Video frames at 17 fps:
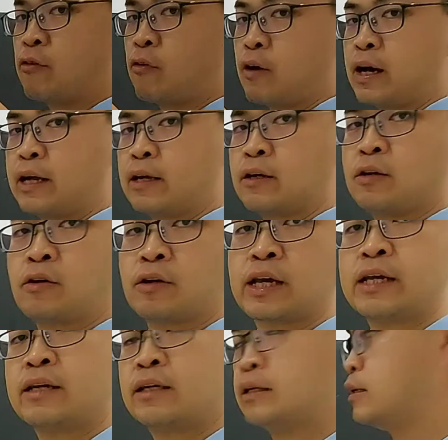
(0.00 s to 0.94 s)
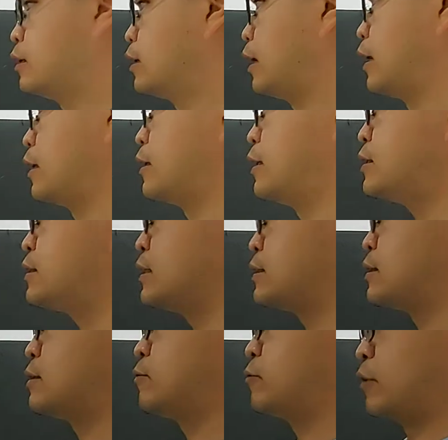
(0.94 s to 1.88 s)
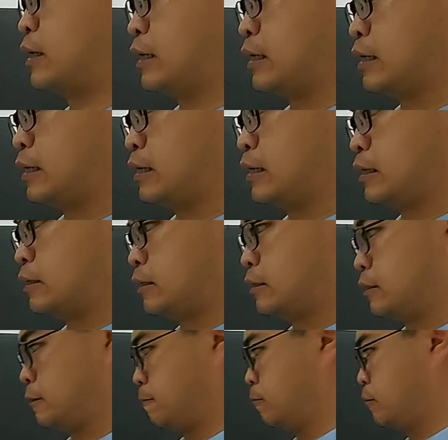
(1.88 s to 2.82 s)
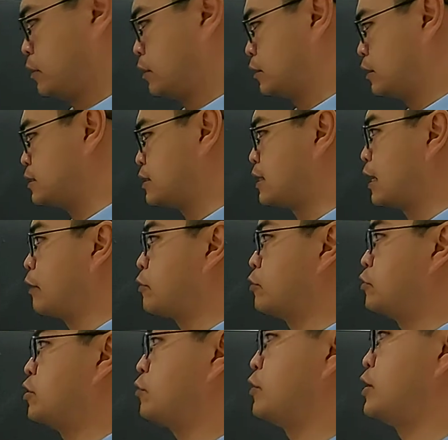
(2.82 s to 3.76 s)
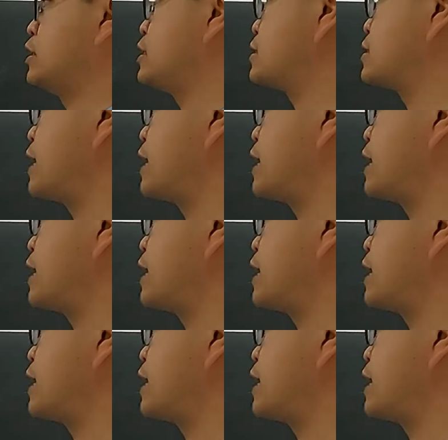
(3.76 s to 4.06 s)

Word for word: 4i. Okay? Uh, this, is, uh, this is how you deal with this